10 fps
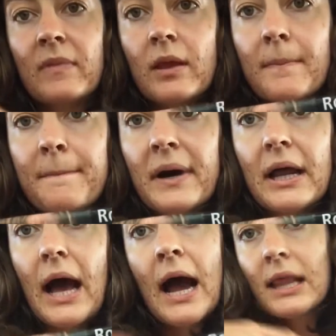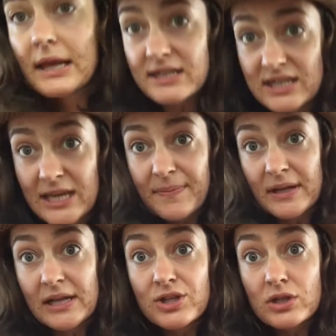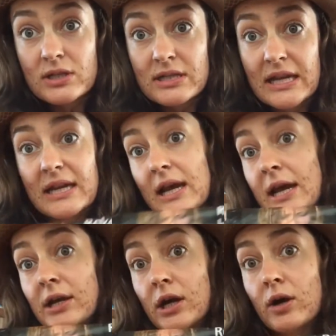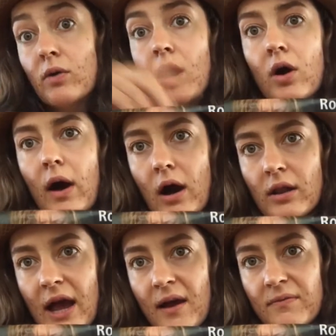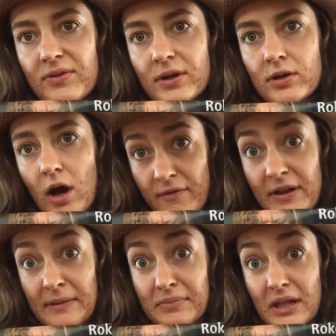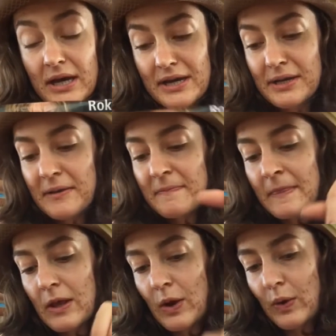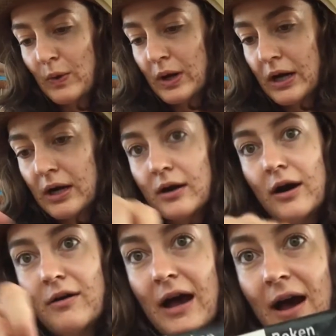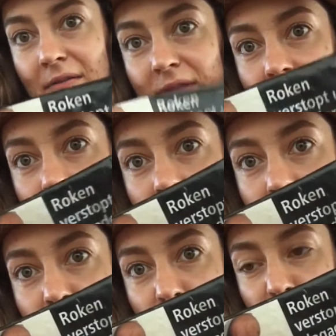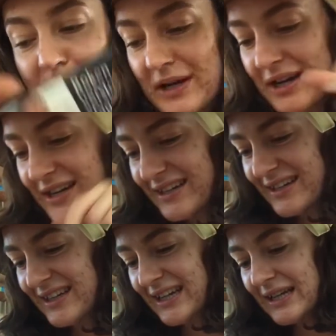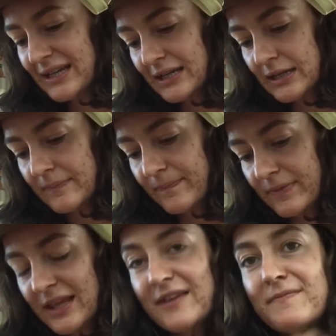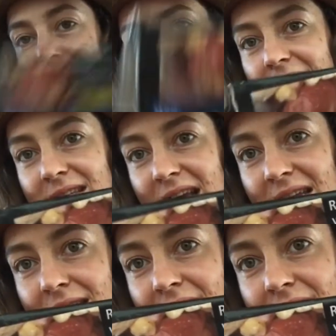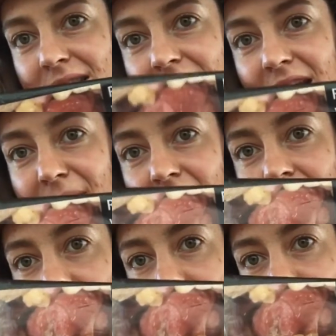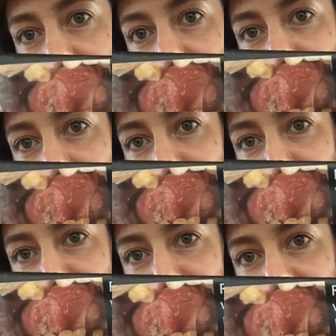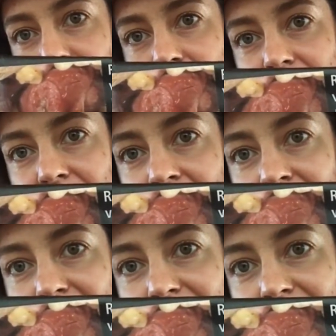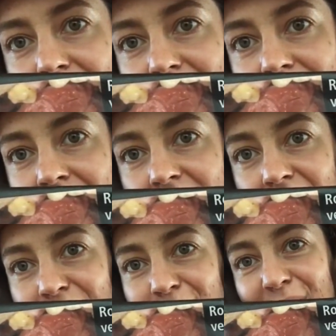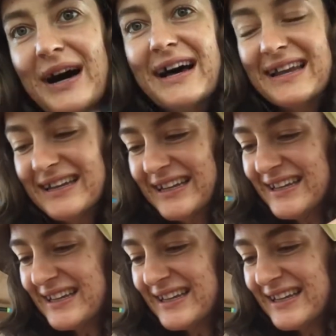But I like to keep it interesting and go, oh, I'll have the coughing blood, or I'll have the leg tumor. Give me the dentist. Give me the decaying teeth one.